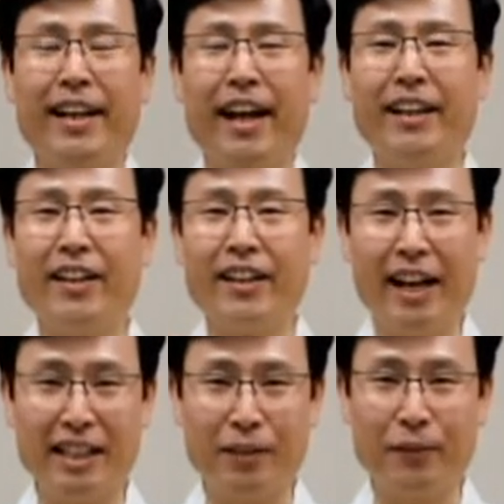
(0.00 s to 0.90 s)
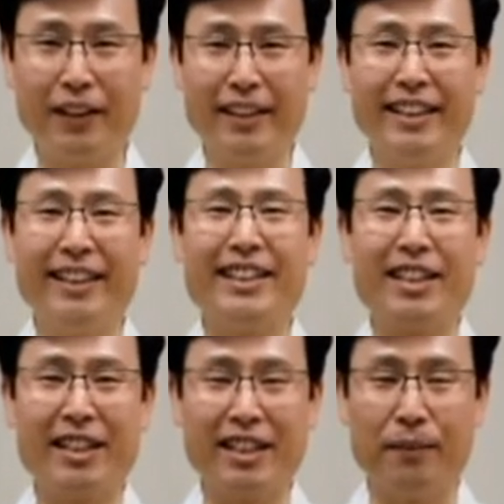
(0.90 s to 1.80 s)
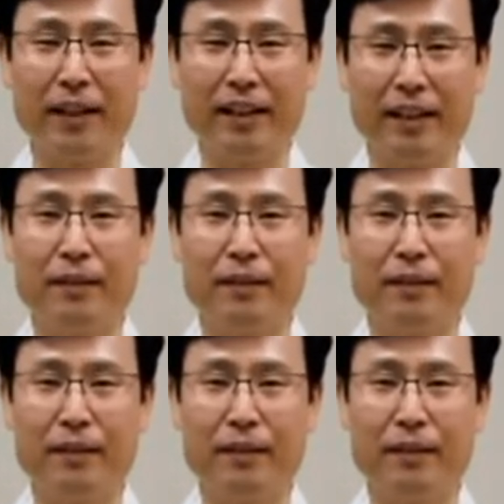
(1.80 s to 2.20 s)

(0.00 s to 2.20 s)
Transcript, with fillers: And the next one is a stomach